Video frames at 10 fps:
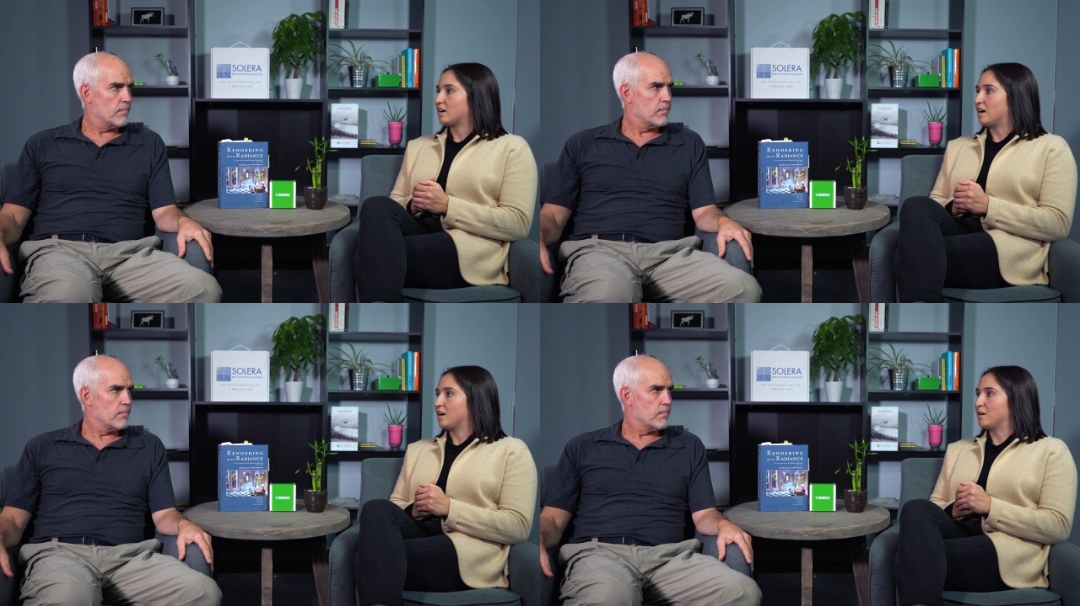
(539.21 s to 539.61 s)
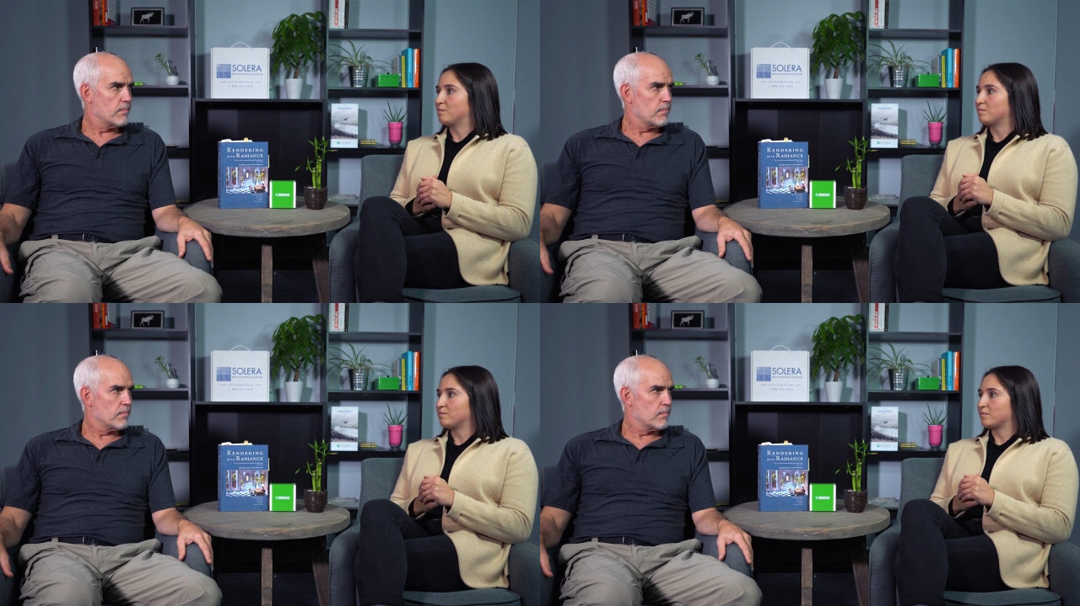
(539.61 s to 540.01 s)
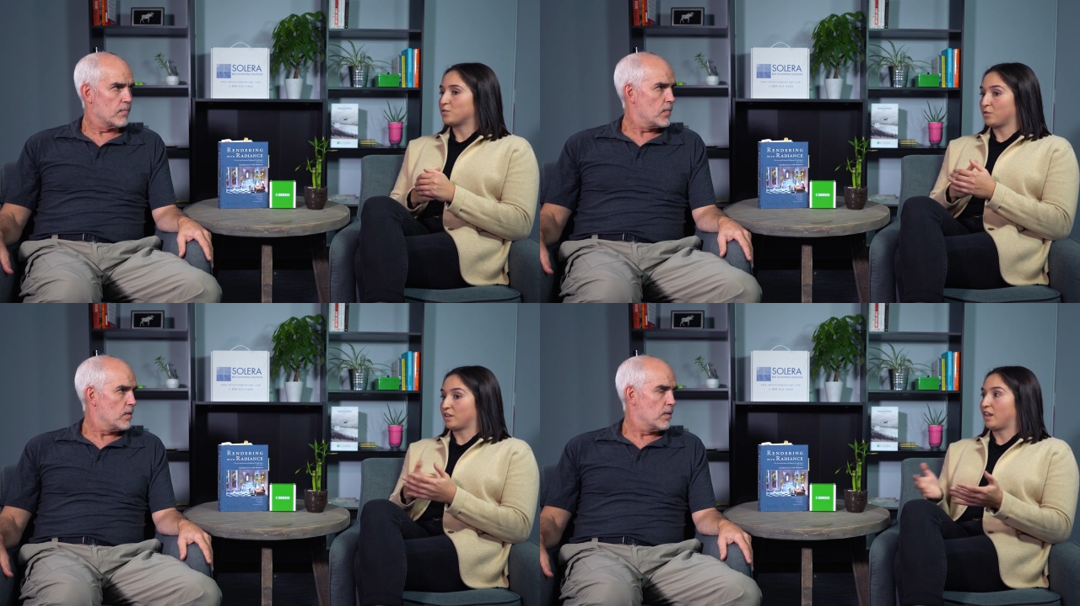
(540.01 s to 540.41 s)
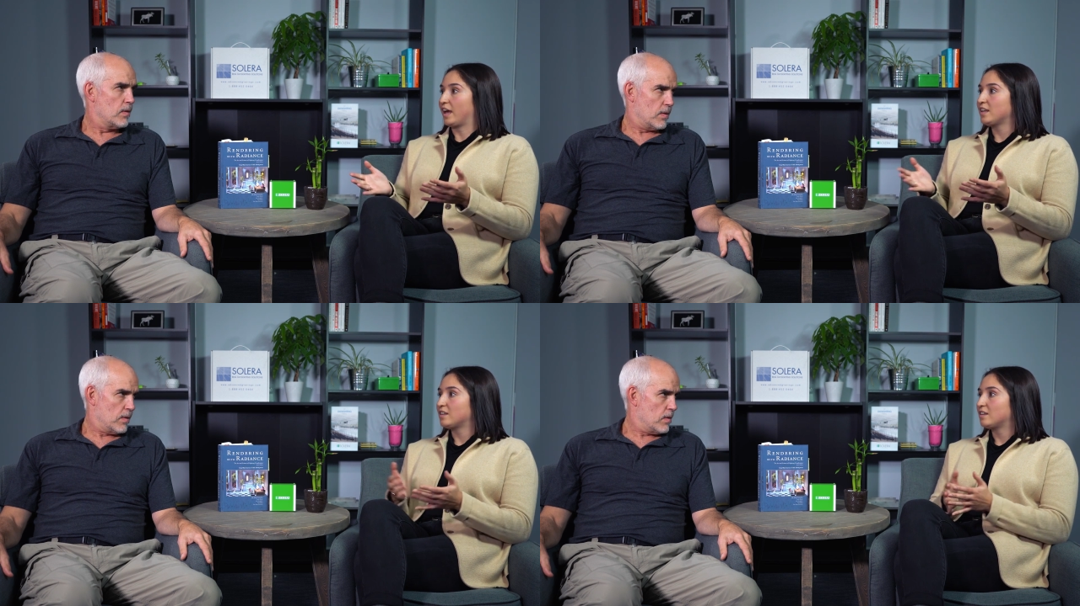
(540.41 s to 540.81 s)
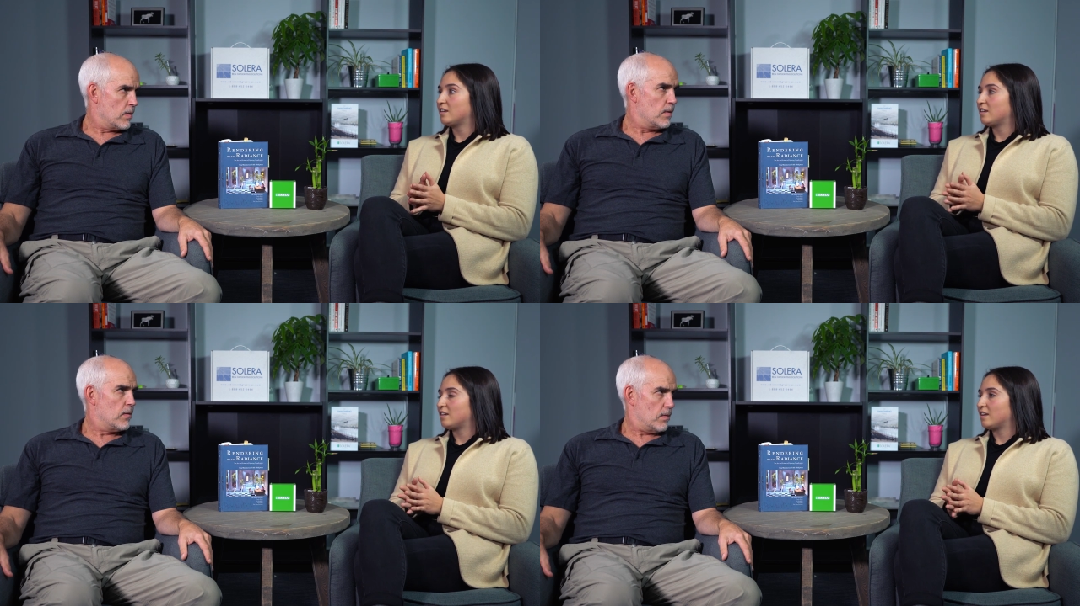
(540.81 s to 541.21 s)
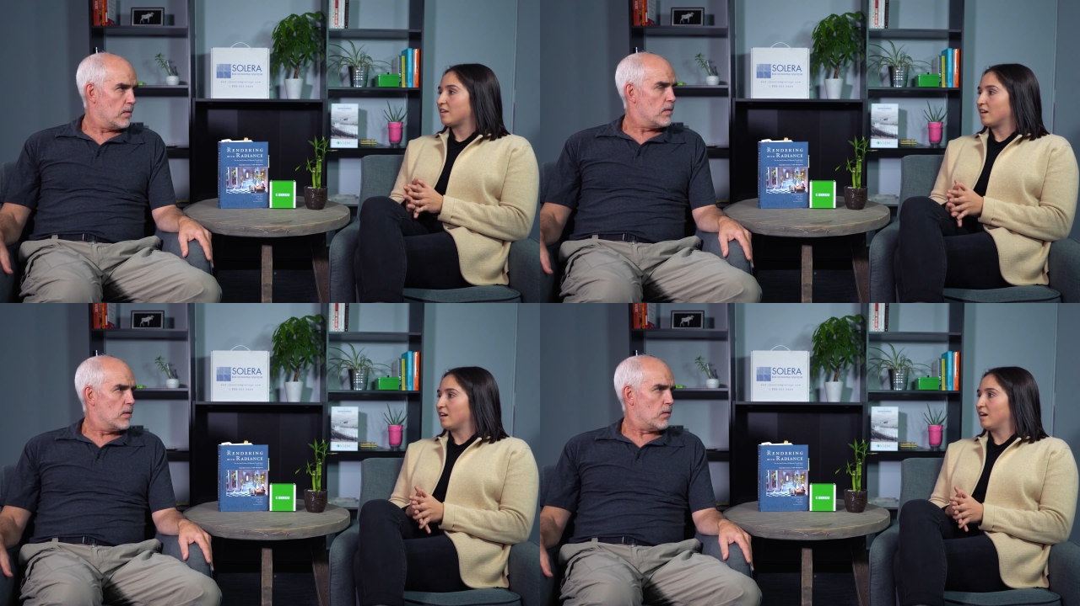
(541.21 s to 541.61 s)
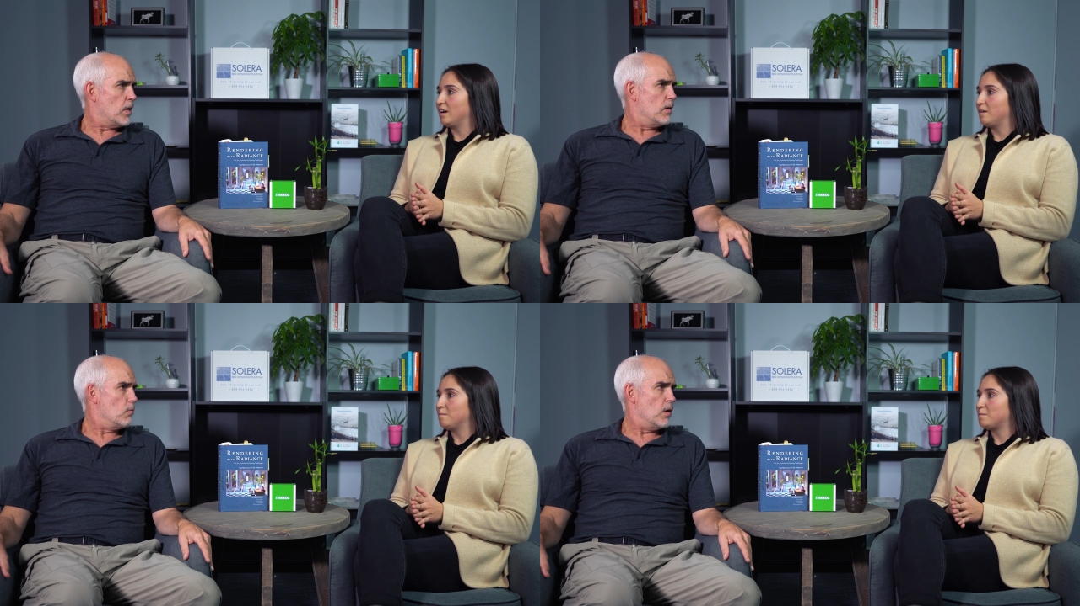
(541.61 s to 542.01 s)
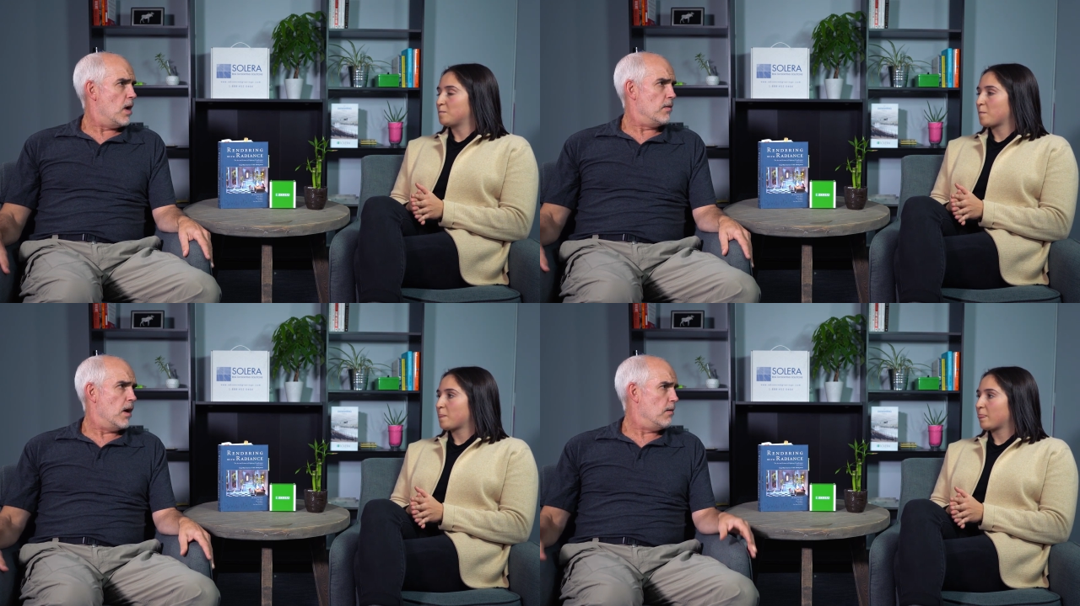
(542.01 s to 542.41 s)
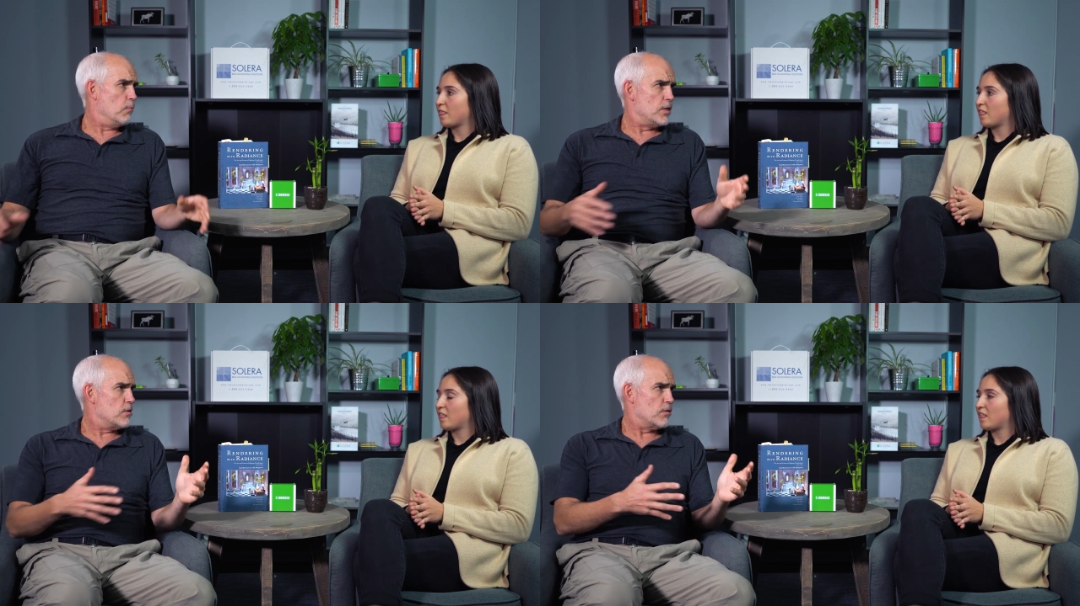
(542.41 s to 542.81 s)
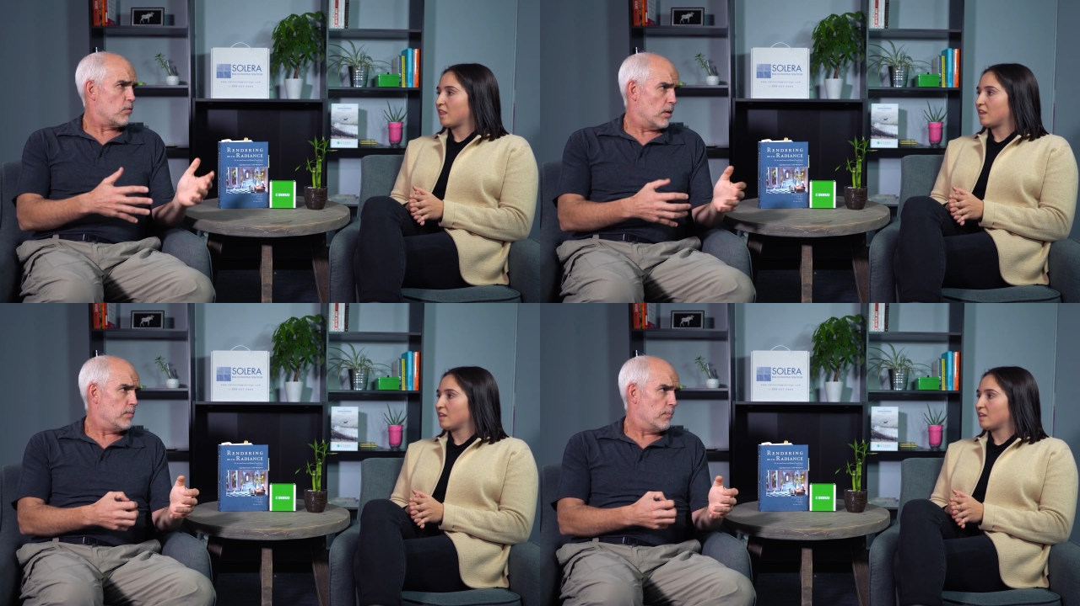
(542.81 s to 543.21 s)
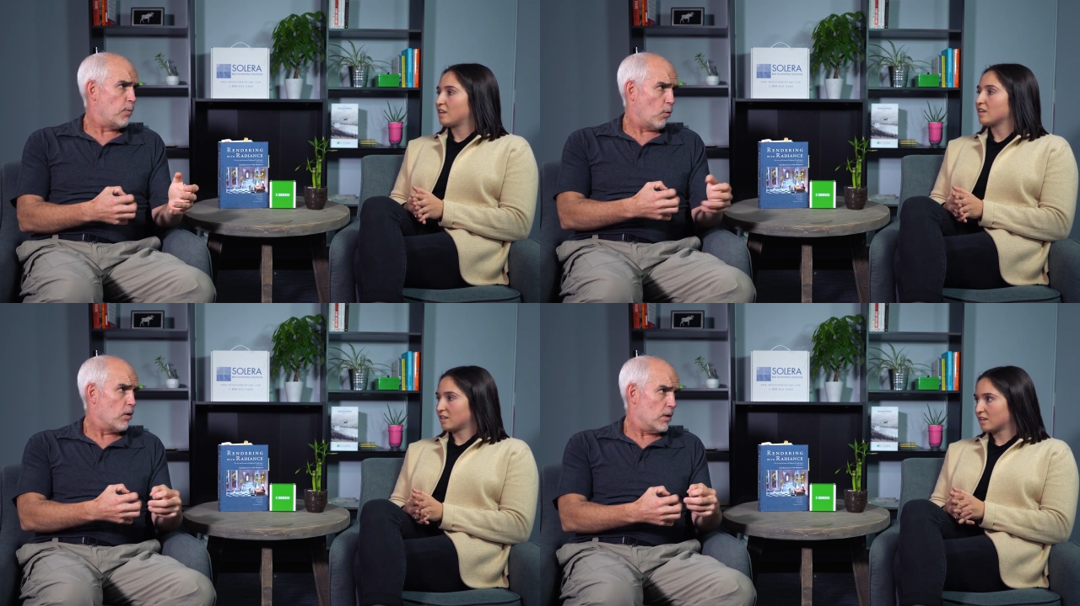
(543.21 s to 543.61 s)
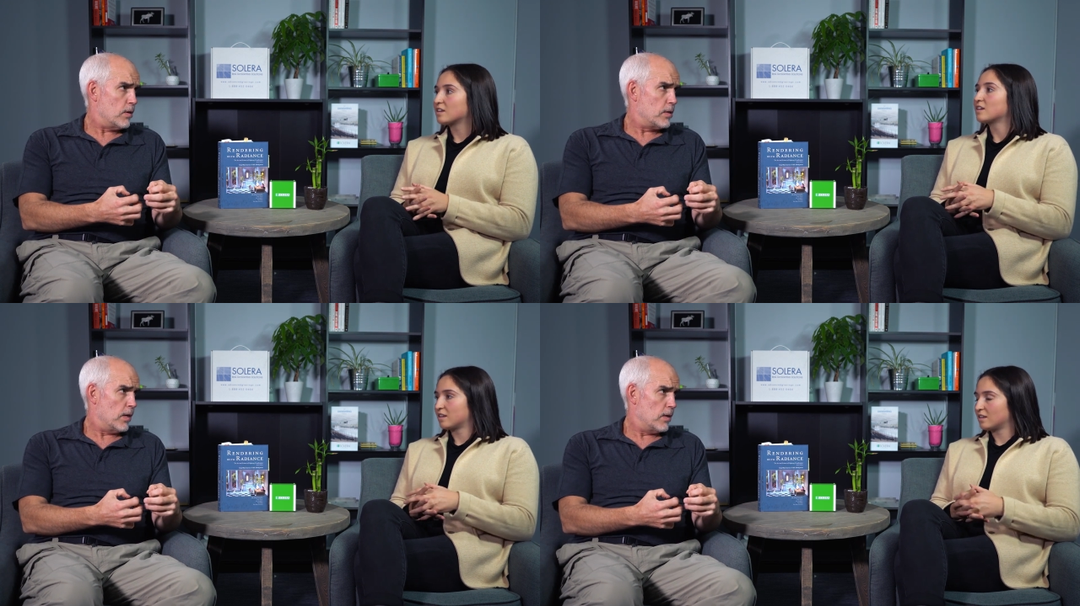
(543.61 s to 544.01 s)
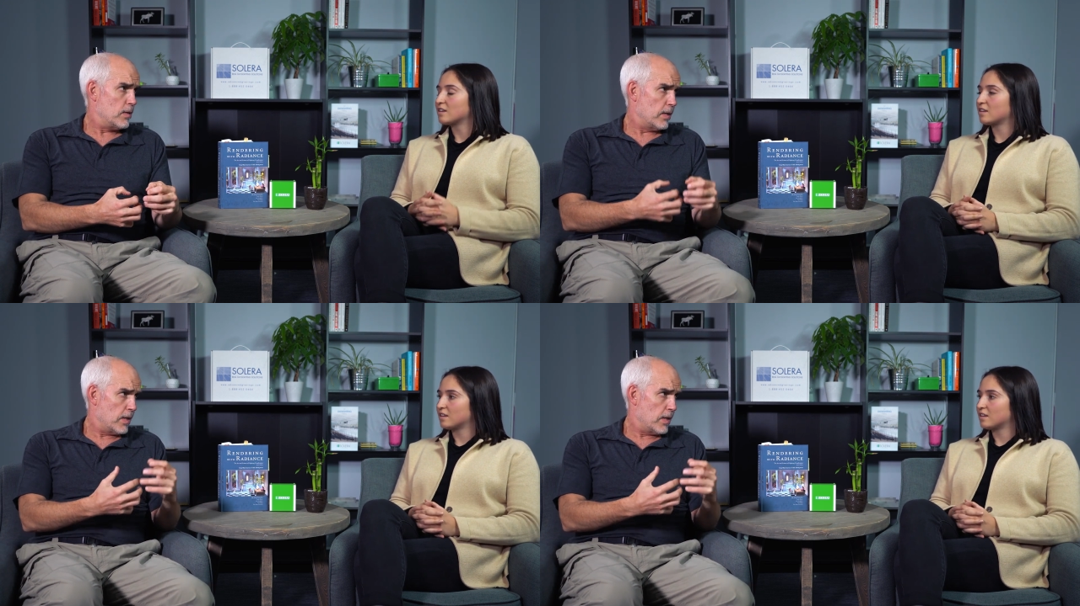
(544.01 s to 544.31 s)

Speaker 1: um, to the client.
Speaker 2: Okay, uh, well, and, and which is incredibly important to, to